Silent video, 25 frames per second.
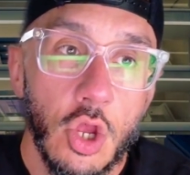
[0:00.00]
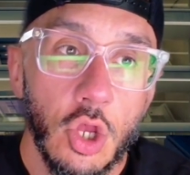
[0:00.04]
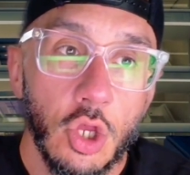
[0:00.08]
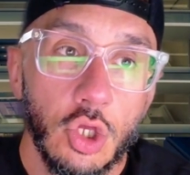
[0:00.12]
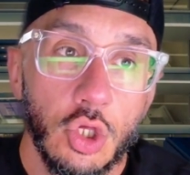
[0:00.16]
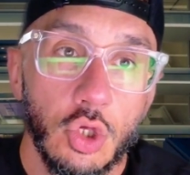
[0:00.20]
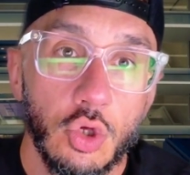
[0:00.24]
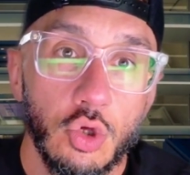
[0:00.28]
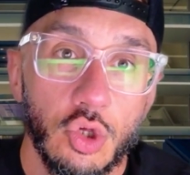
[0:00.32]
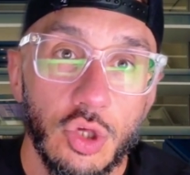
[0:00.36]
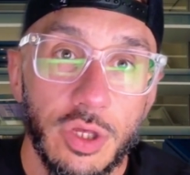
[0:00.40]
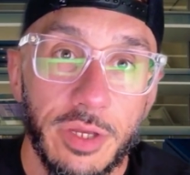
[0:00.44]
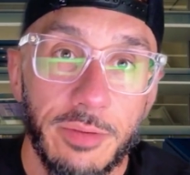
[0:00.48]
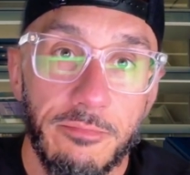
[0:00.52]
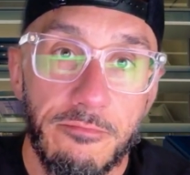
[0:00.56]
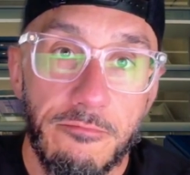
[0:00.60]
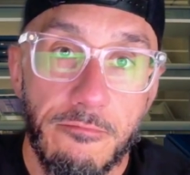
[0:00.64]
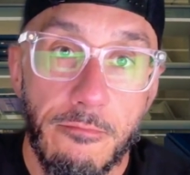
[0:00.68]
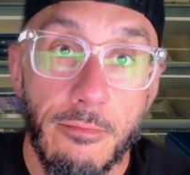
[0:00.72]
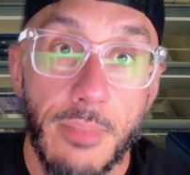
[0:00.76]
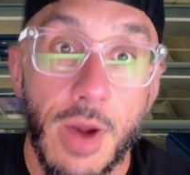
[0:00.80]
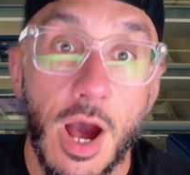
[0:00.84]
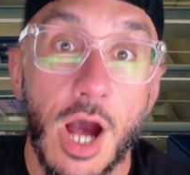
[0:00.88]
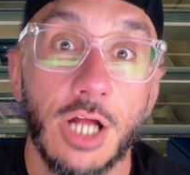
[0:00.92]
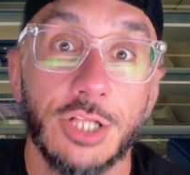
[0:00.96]
Usually
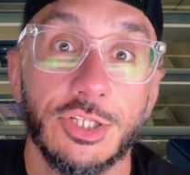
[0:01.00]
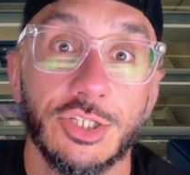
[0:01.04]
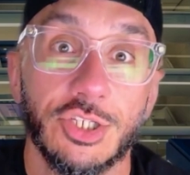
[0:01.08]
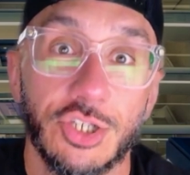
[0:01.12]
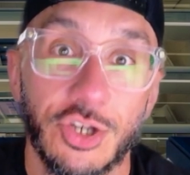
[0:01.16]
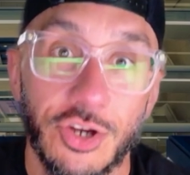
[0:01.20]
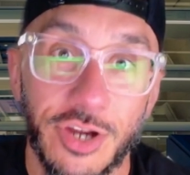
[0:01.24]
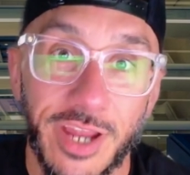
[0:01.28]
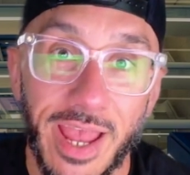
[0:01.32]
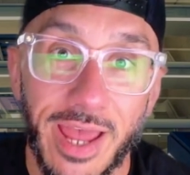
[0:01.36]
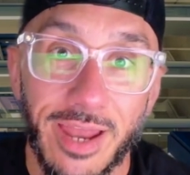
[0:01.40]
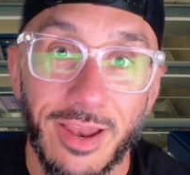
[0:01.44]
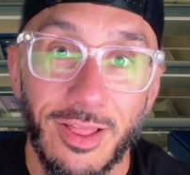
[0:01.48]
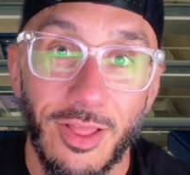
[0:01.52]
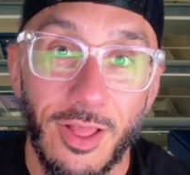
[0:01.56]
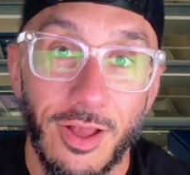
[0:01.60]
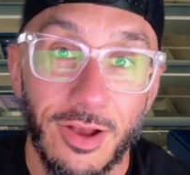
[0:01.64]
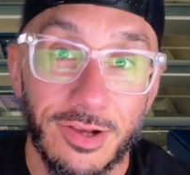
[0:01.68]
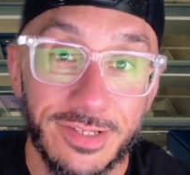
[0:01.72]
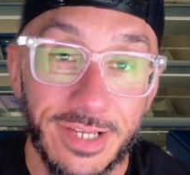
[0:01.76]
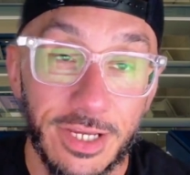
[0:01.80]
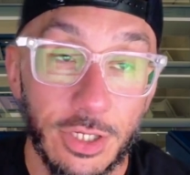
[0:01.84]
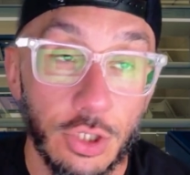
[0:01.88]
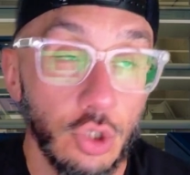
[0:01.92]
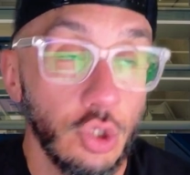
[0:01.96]
monster
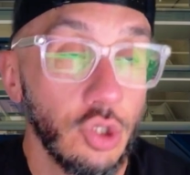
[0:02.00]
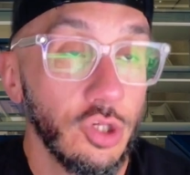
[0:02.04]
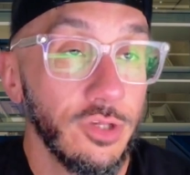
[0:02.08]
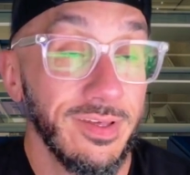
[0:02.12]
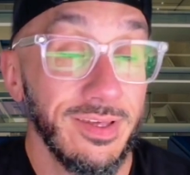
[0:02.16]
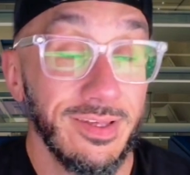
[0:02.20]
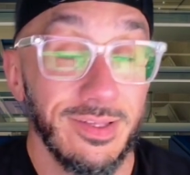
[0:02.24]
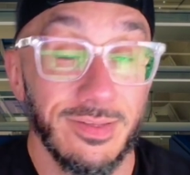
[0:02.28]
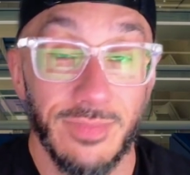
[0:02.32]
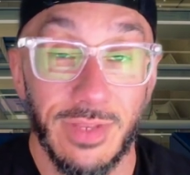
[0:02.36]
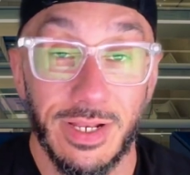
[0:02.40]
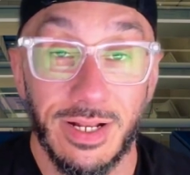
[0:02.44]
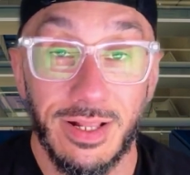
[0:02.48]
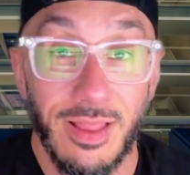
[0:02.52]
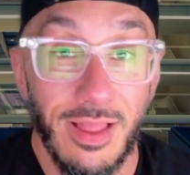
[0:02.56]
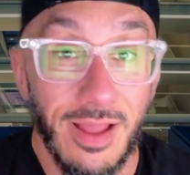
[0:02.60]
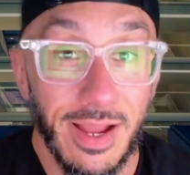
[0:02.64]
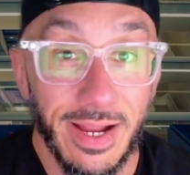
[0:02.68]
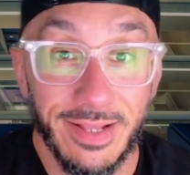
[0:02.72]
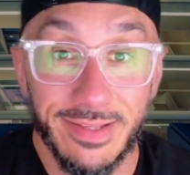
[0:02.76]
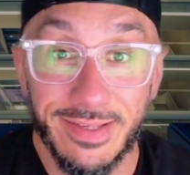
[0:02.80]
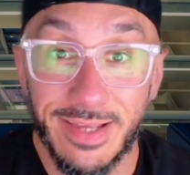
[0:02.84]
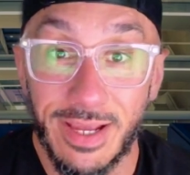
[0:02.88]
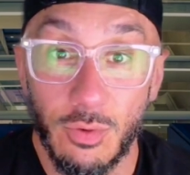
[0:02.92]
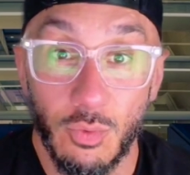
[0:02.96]
catalogs. I usually see some of the
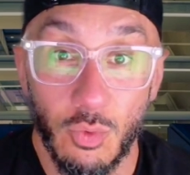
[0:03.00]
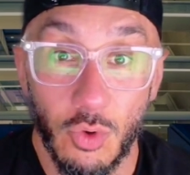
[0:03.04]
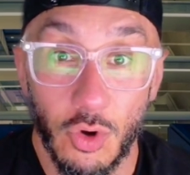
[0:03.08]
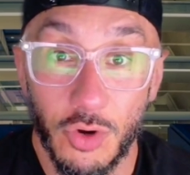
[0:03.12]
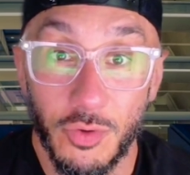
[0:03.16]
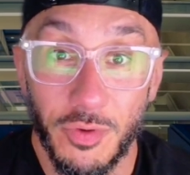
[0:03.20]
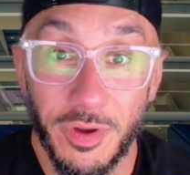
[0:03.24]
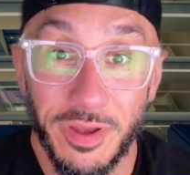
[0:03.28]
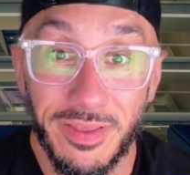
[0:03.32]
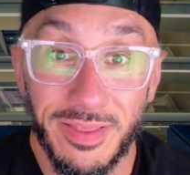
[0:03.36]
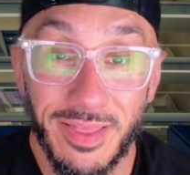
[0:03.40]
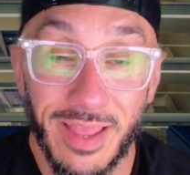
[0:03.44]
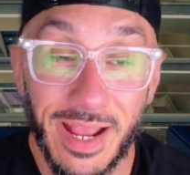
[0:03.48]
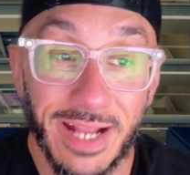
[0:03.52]
clients I work with.